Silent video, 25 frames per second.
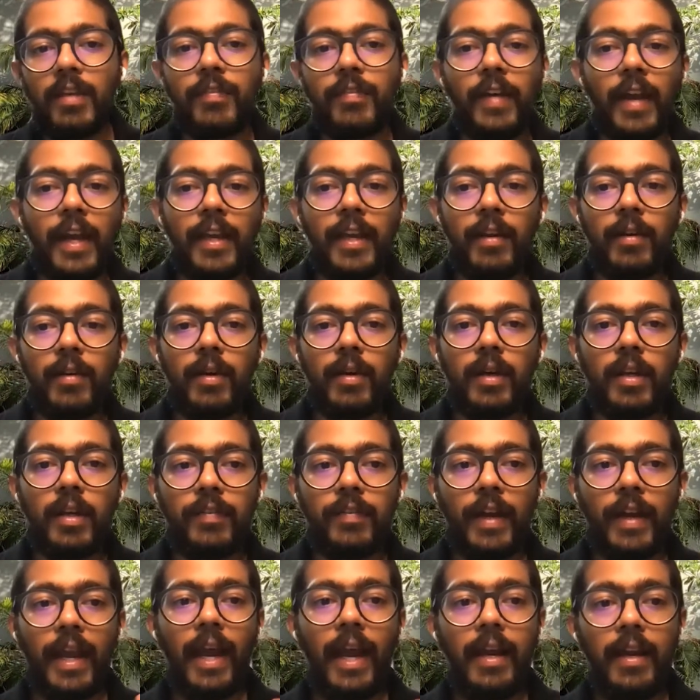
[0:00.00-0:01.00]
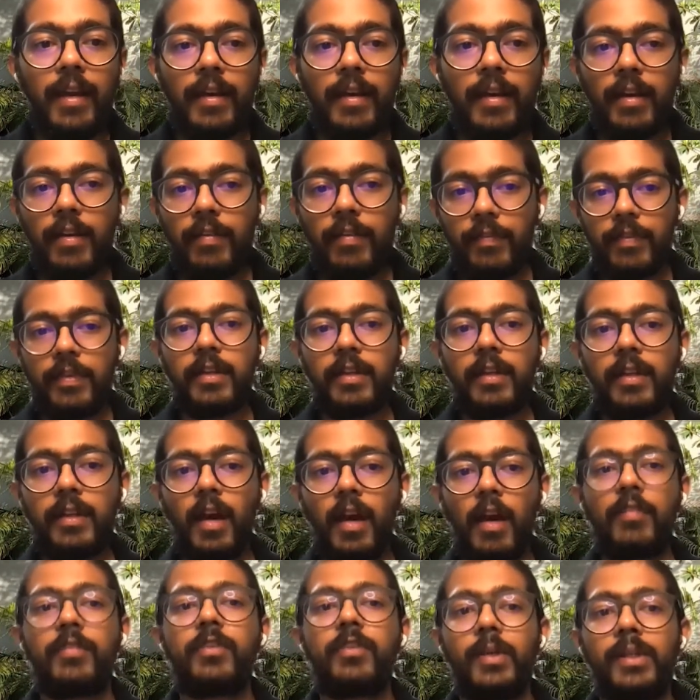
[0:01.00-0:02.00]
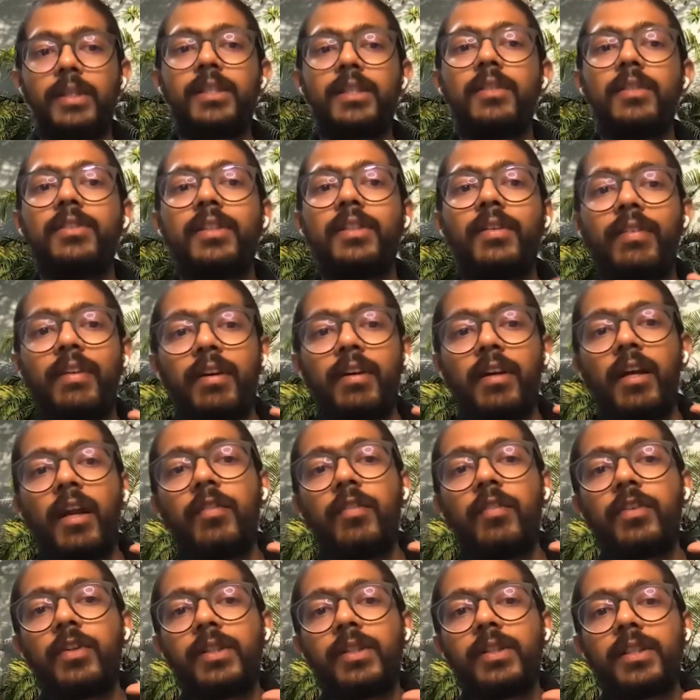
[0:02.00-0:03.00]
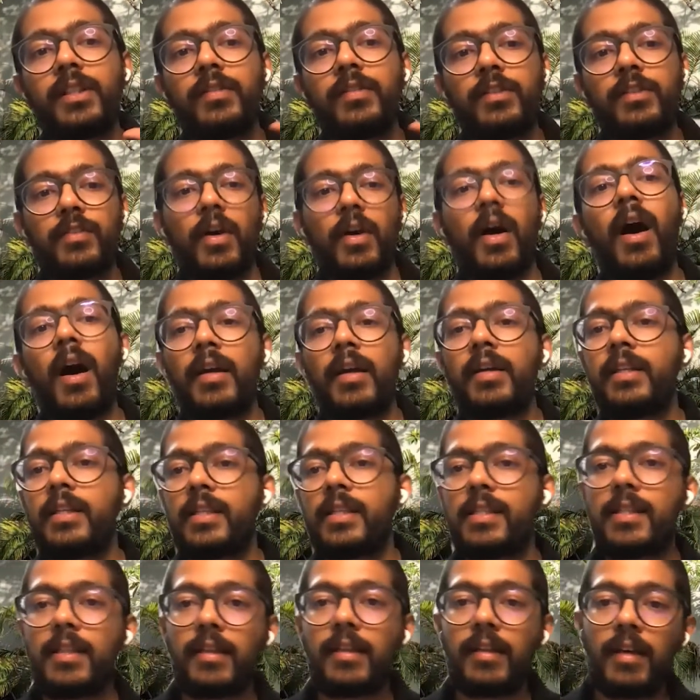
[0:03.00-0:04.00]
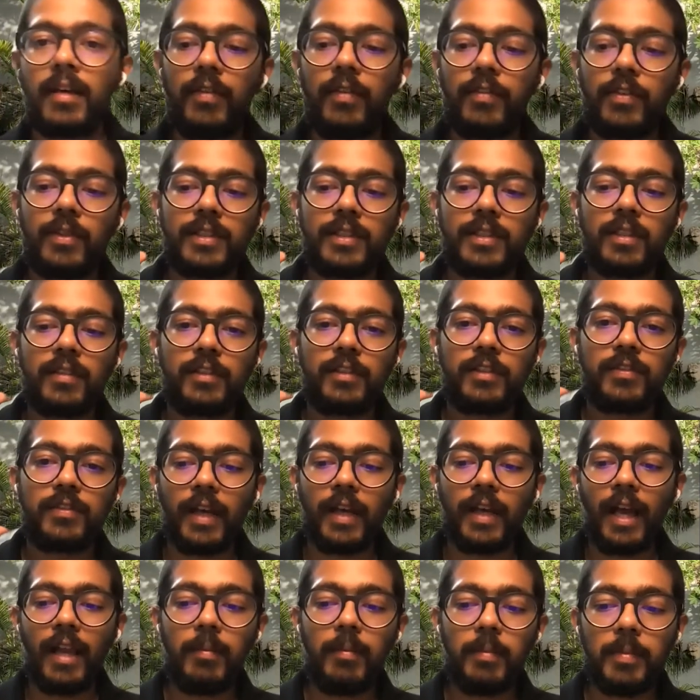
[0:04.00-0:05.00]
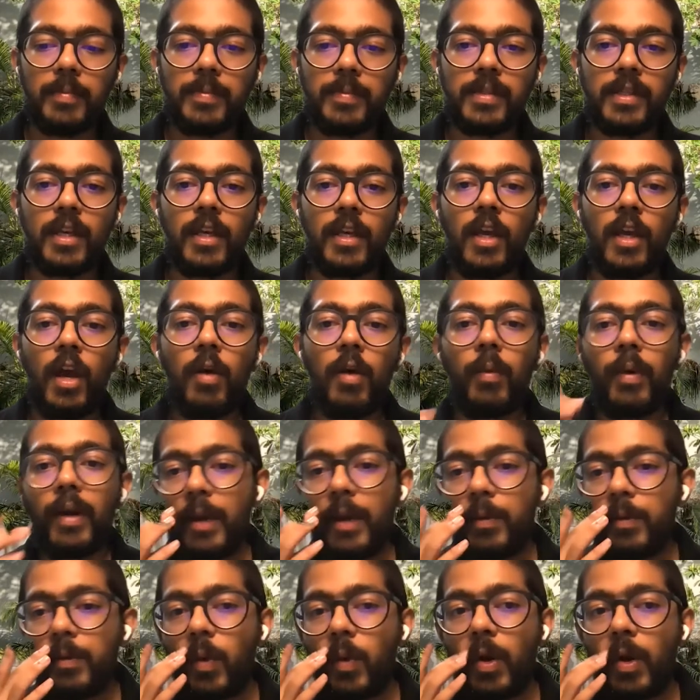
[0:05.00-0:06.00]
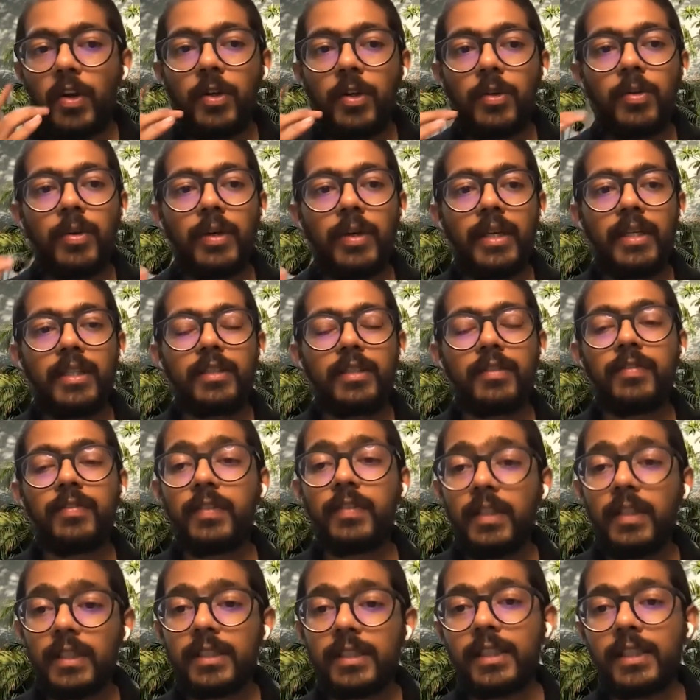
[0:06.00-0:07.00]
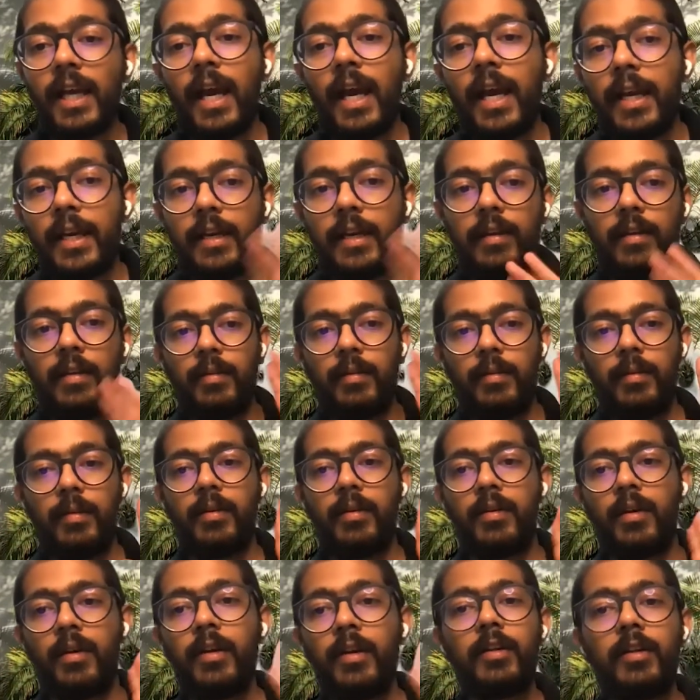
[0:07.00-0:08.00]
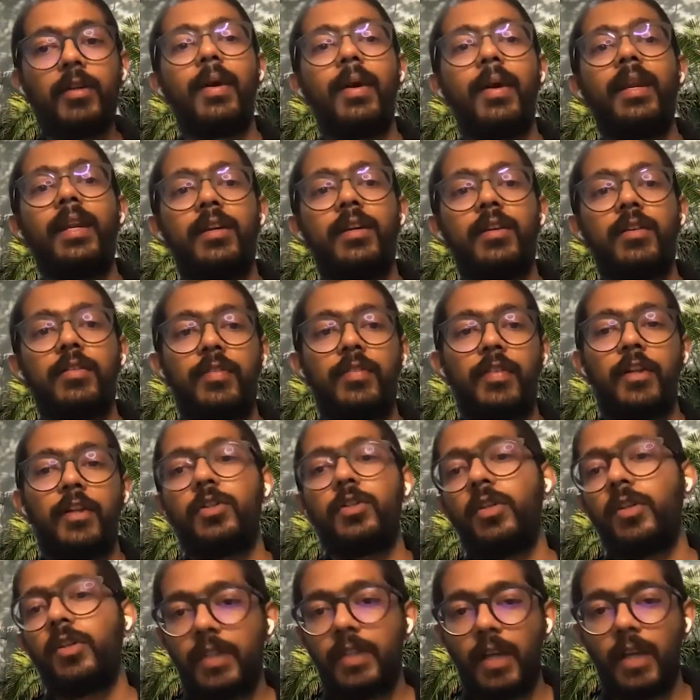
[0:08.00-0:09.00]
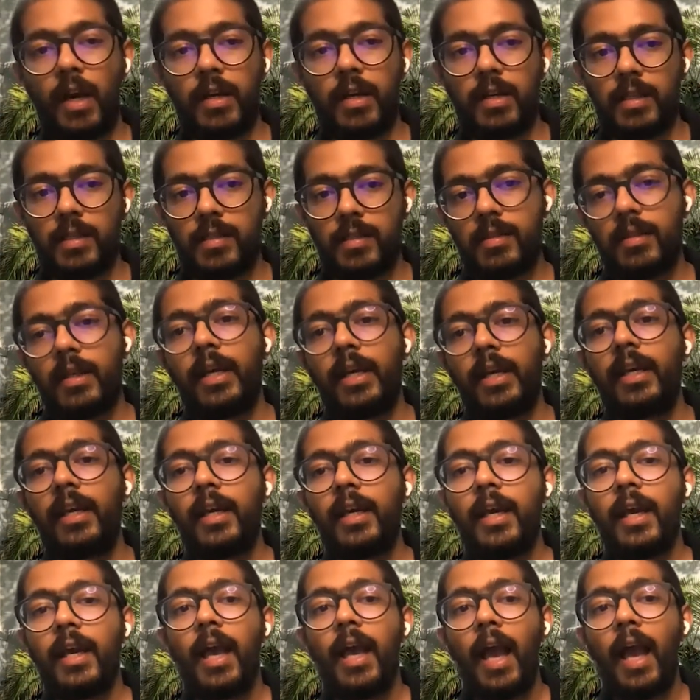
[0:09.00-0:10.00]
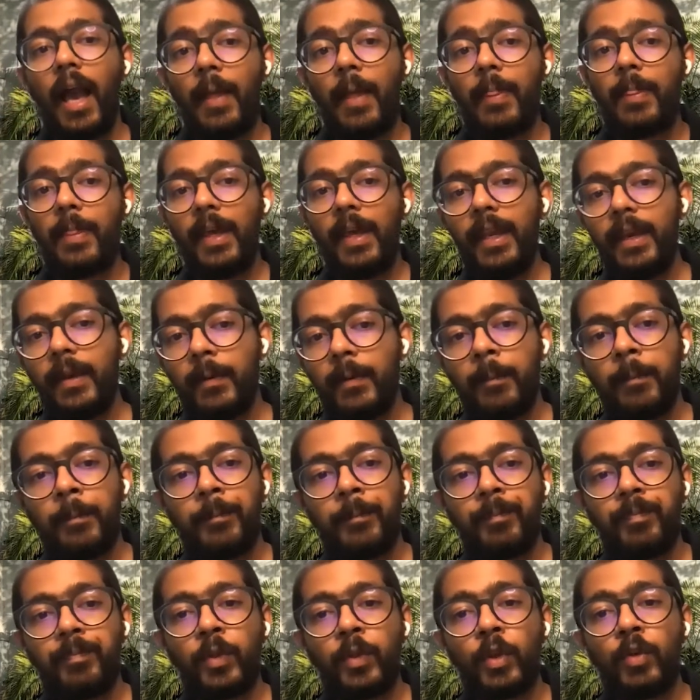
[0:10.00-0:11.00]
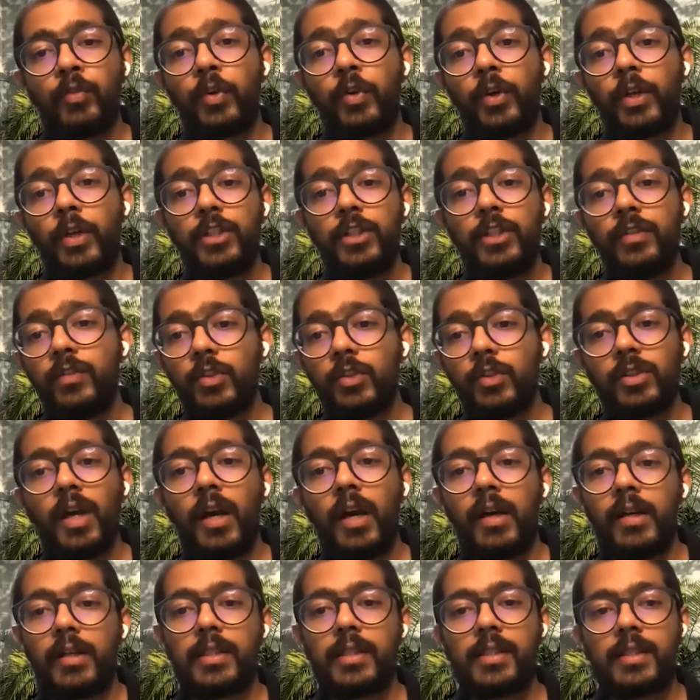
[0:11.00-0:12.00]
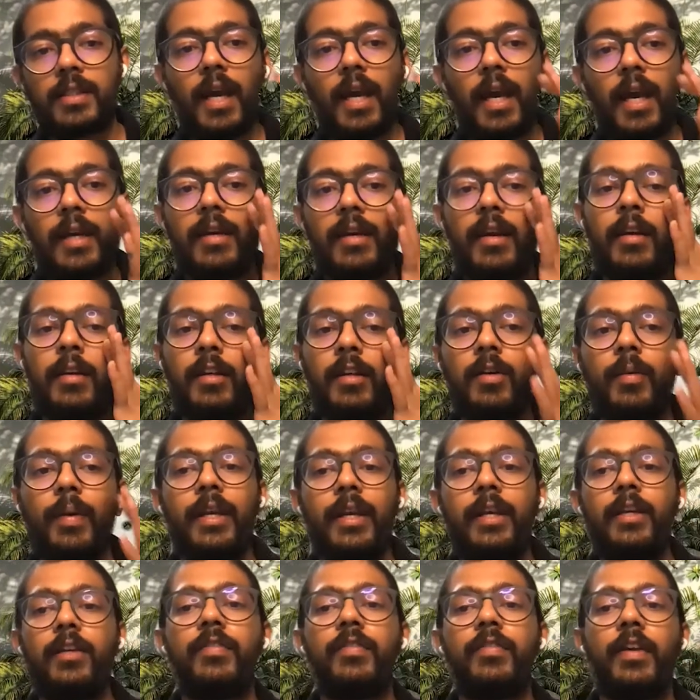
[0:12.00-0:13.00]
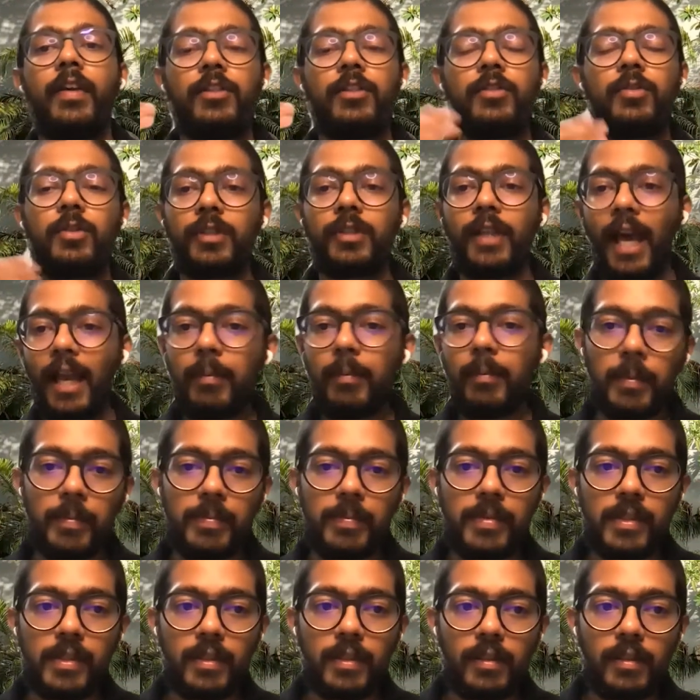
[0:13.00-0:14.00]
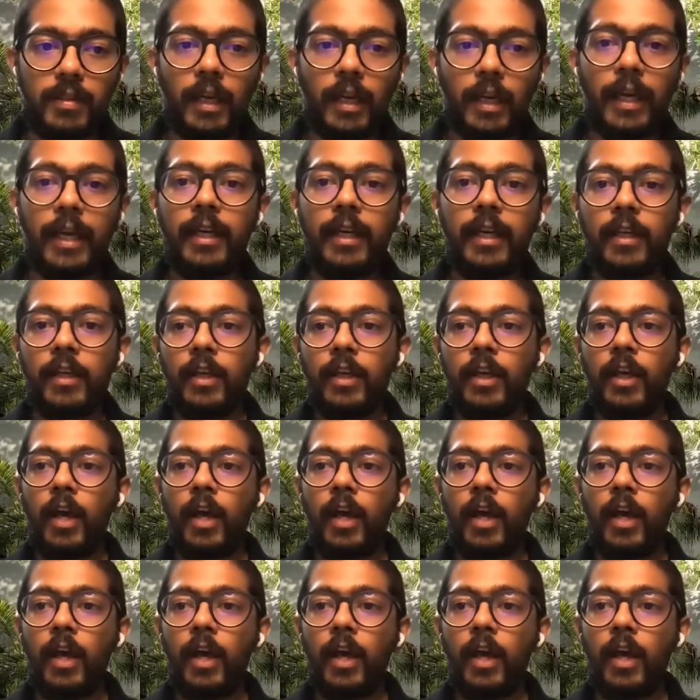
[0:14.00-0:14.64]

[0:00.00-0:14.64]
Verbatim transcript: if I had different GraphQL services, a GraphQL service for artists and a GraphQL service for albums, what I would want to do is first I'd run a query to fetch all of the artists, right? And then for each of those artists, I'd run a query to fetch those albums, right?